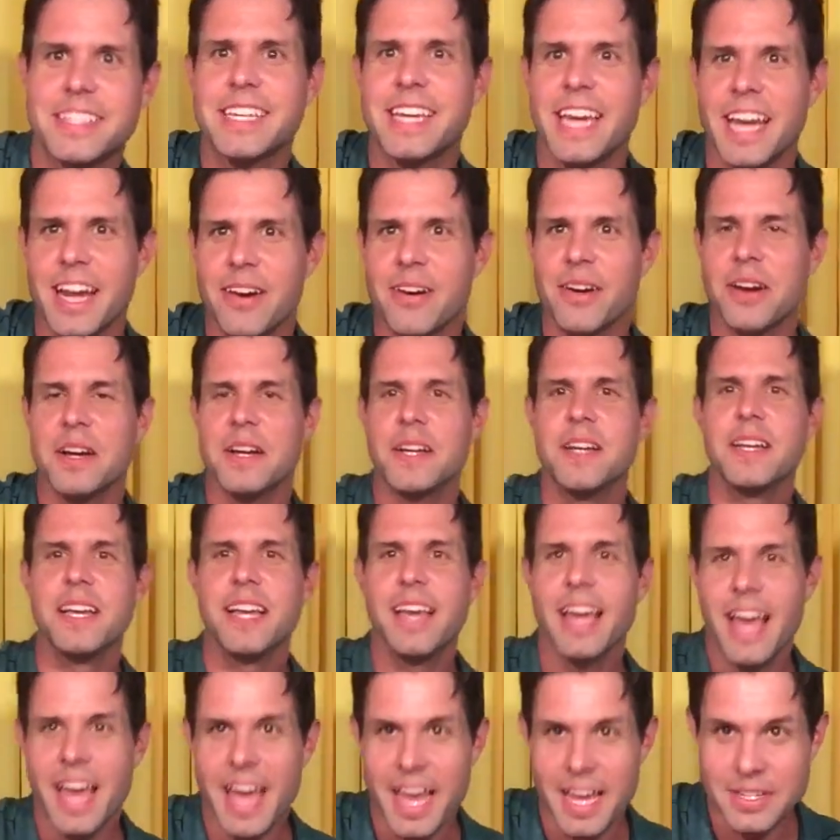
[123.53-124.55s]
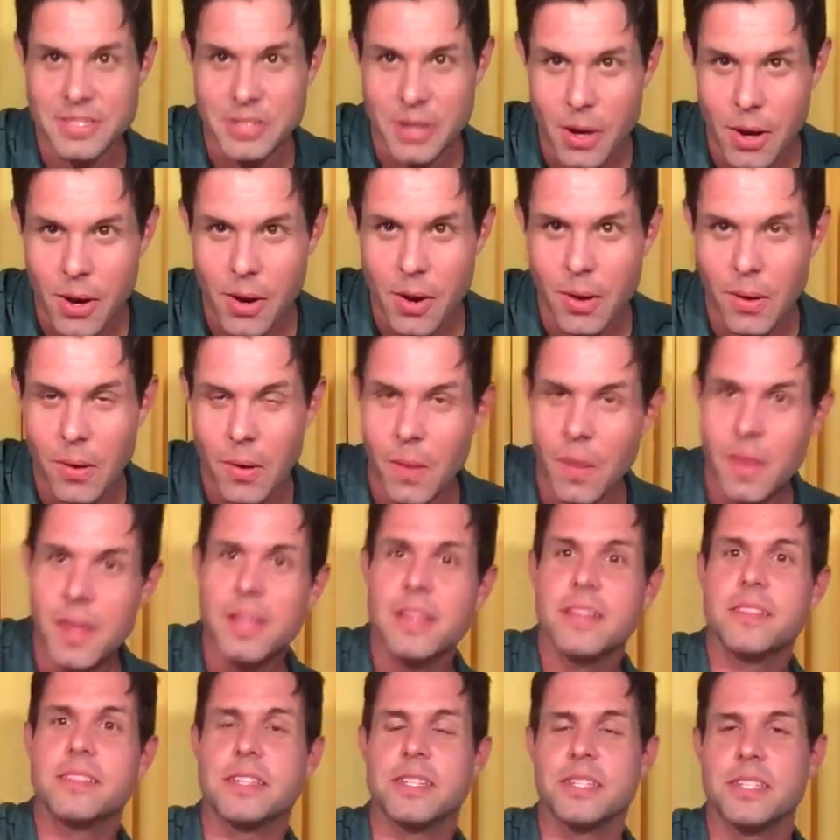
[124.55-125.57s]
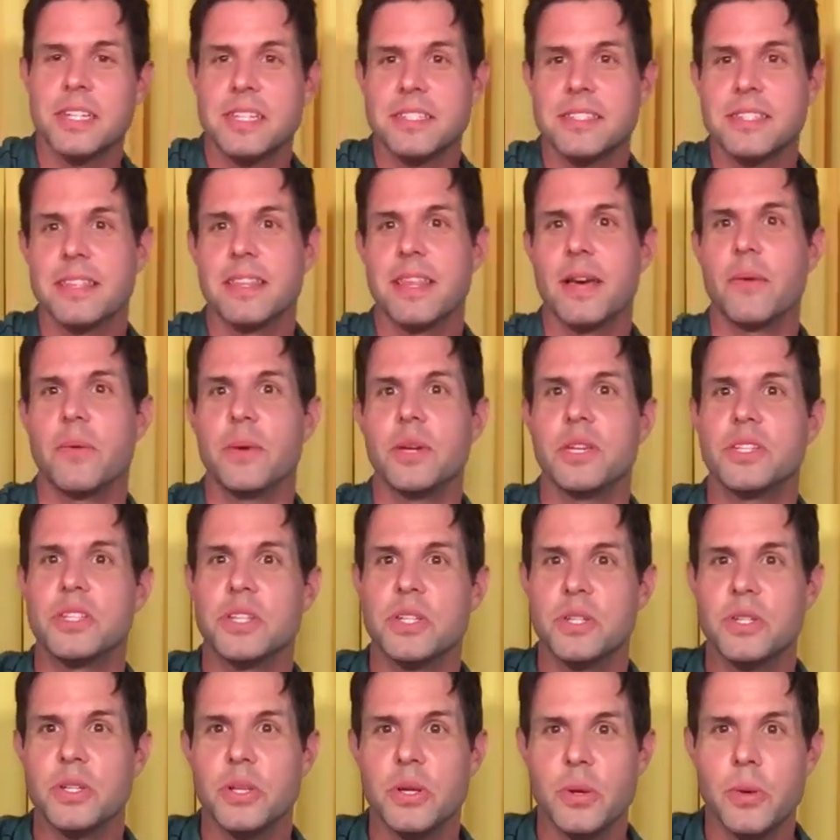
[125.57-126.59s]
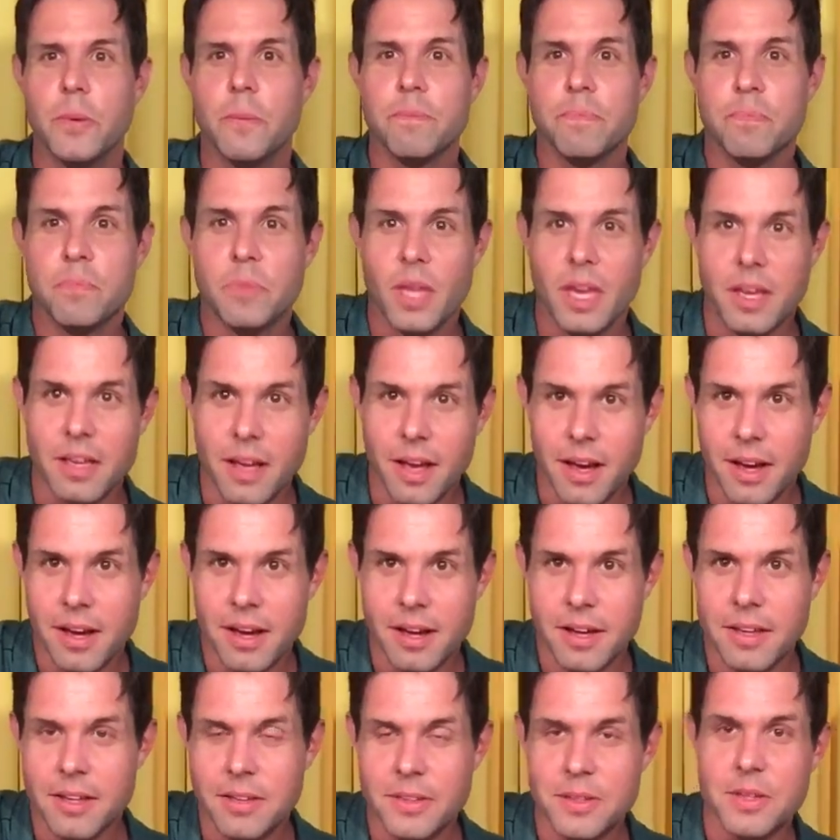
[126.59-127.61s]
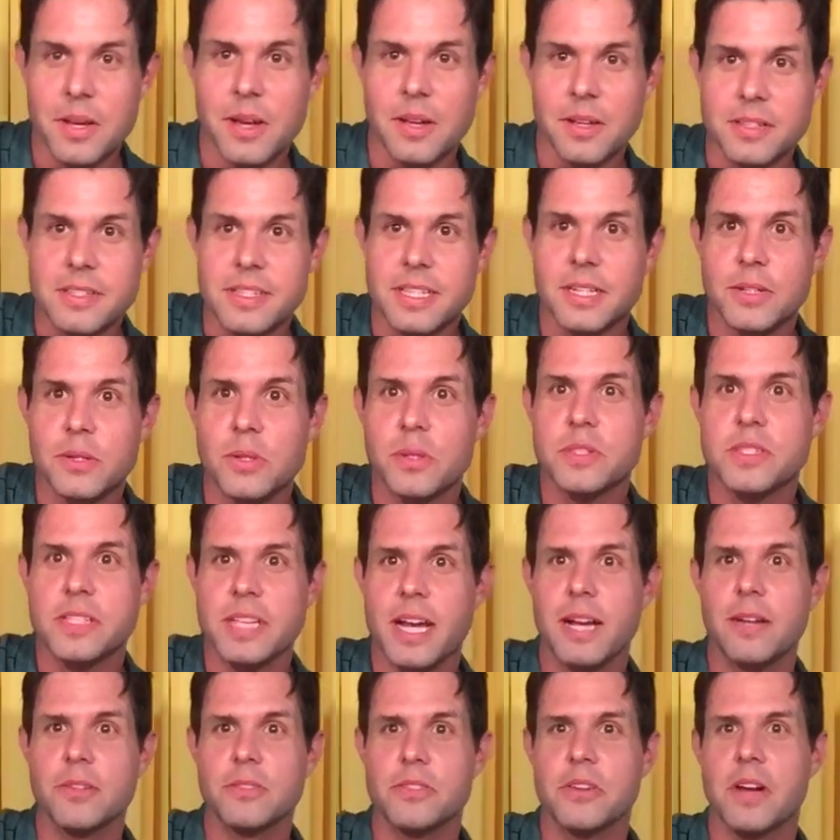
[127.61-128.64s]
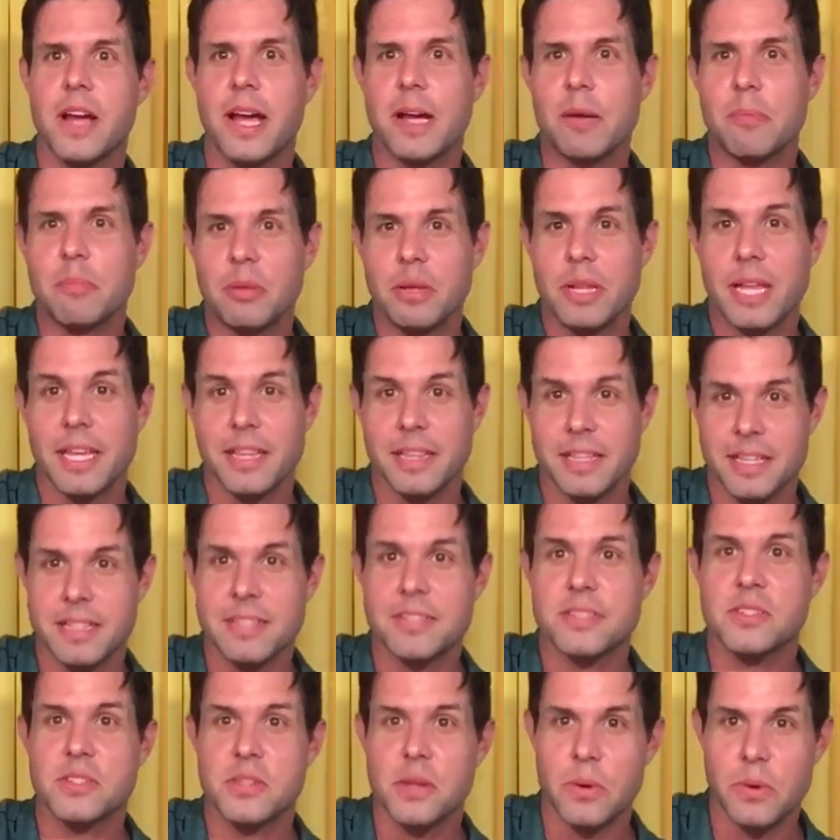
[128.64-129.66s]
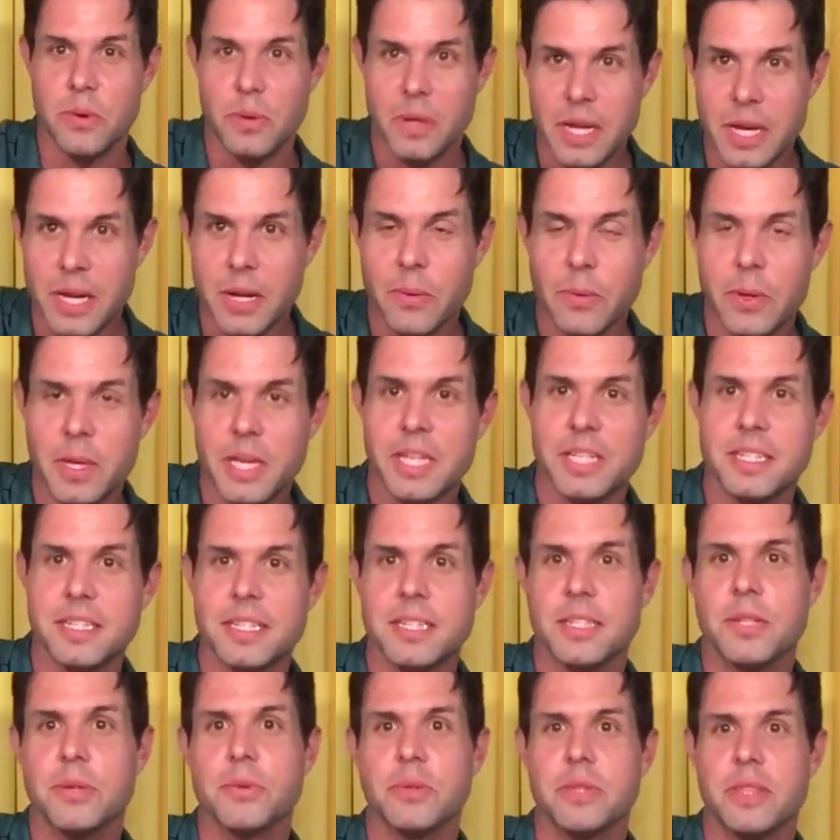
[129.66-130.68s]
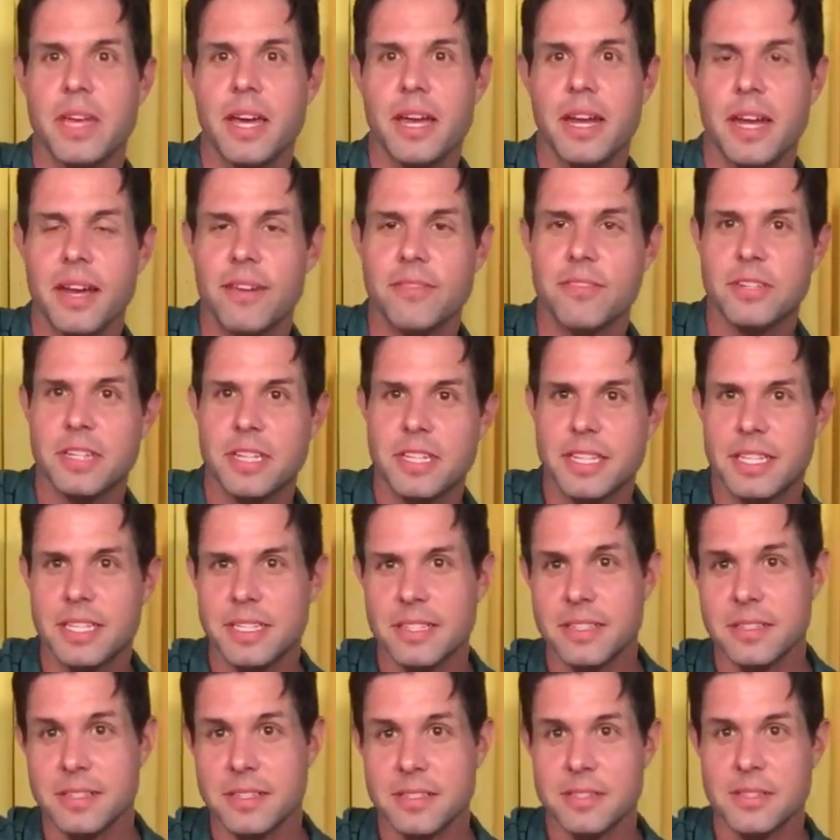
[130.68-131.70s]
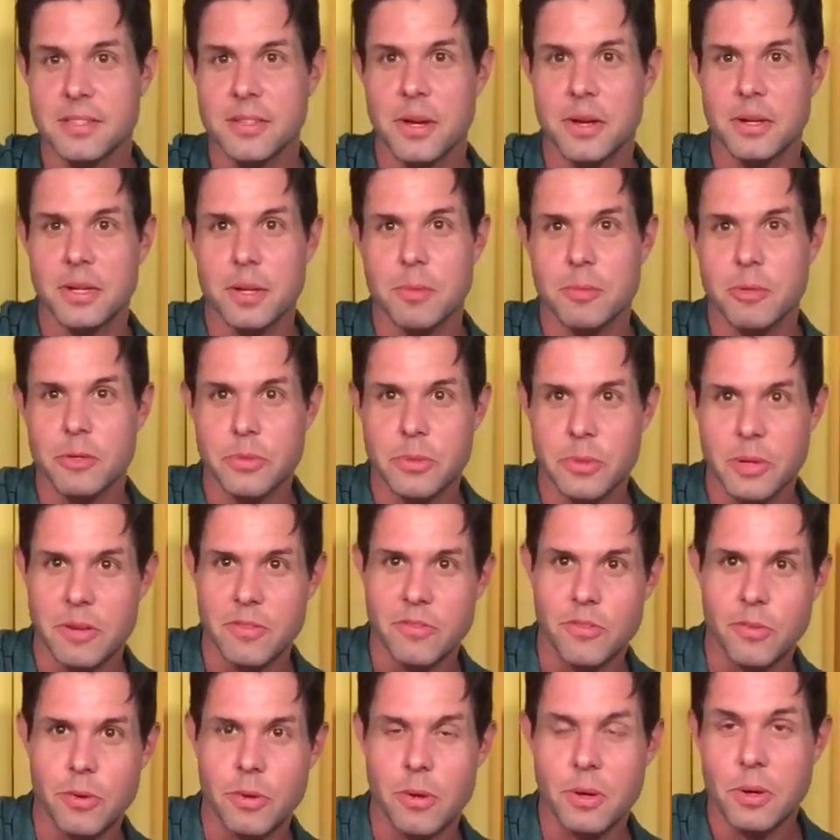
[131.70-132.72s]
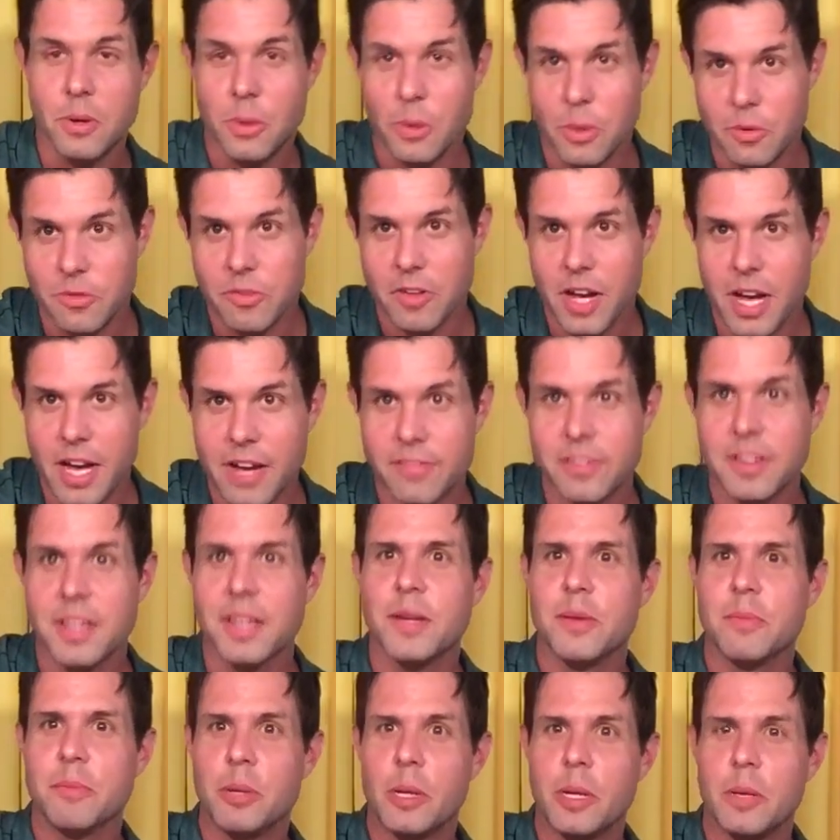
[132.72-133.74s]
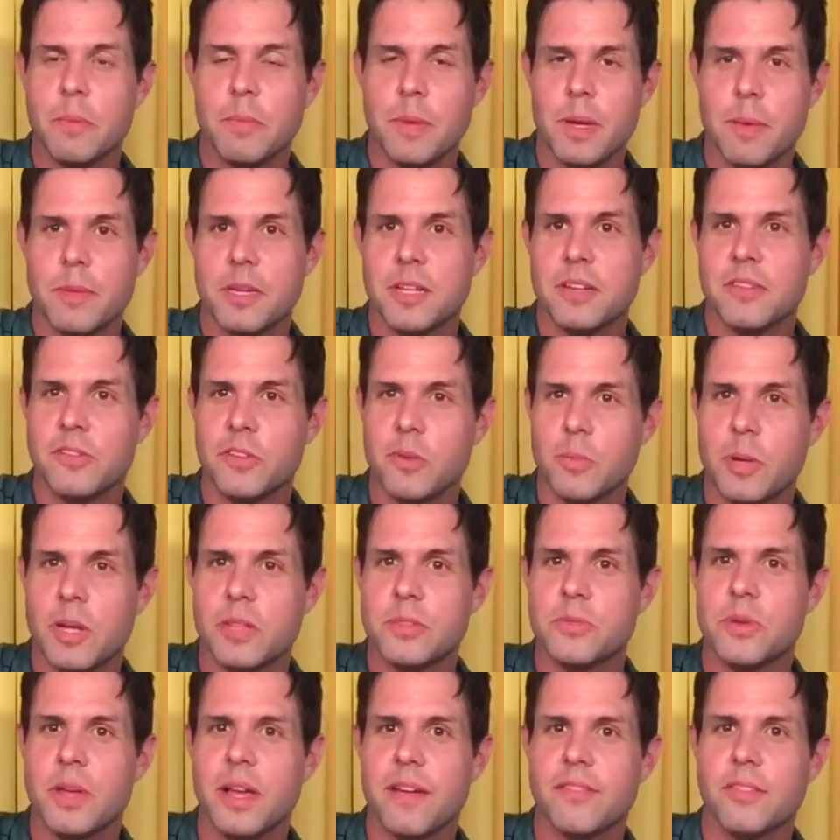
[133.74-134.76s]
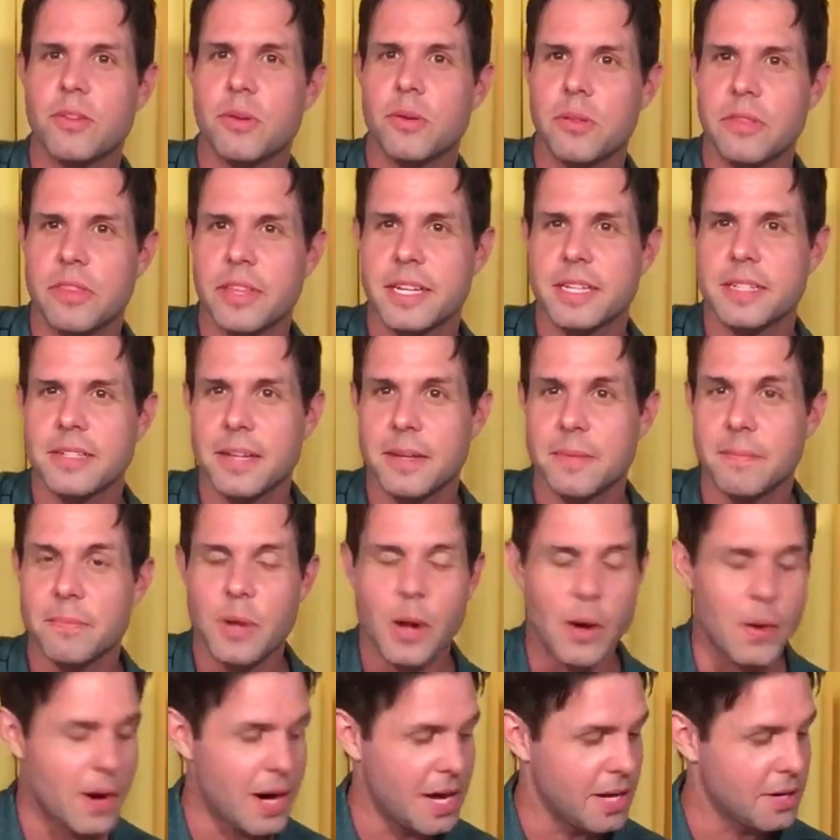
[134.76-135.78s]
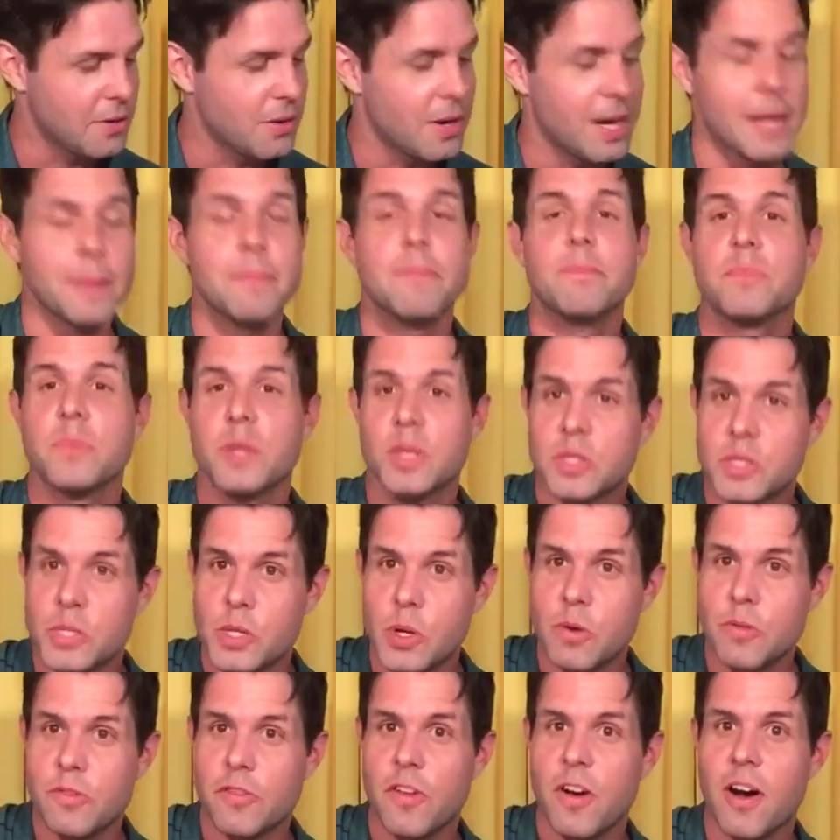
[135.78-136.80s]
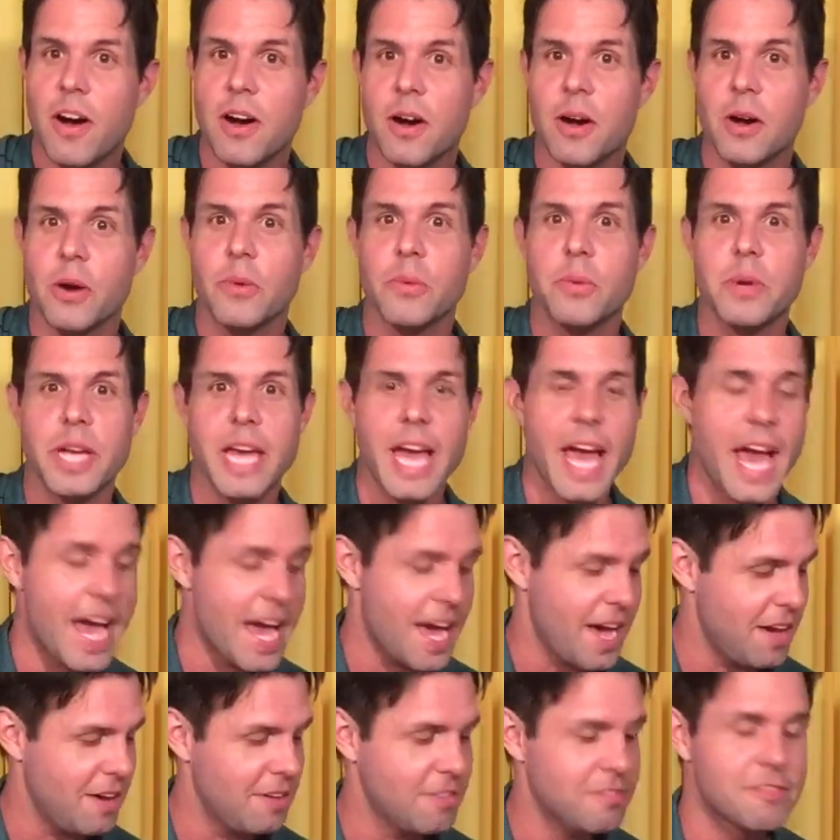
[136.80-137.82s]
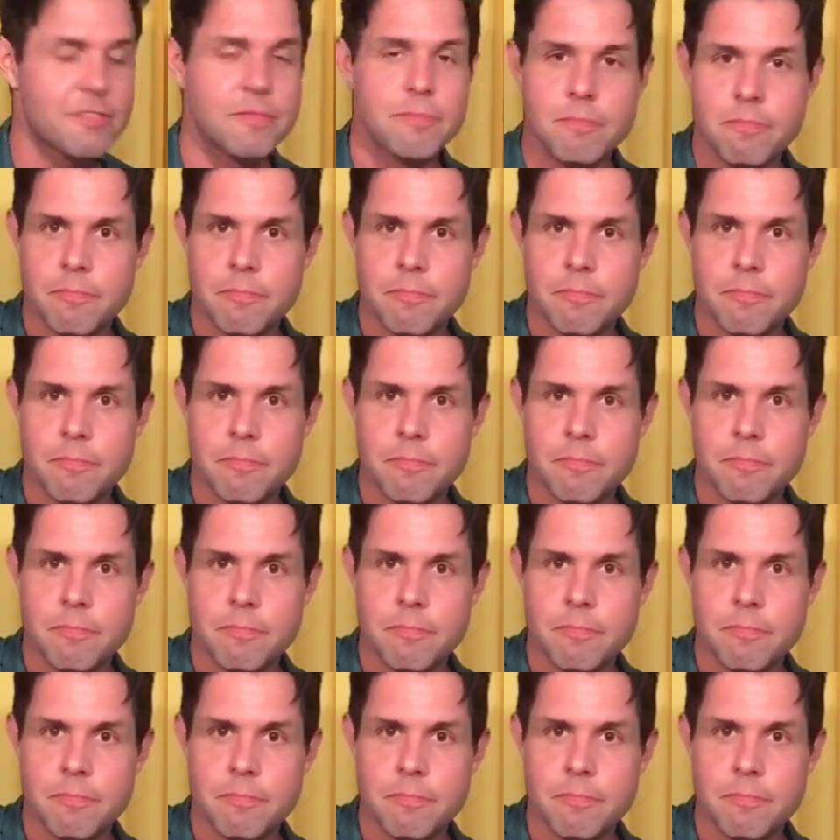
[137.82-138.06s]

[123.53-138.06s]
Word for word: Kara et al. suggested that we should do uh, a single soundtrack playlist. So here we continue with that effort. I think this is song number three or four or five, but maybe in a few months we'll have the whole thing done. All right, great. So far, we have.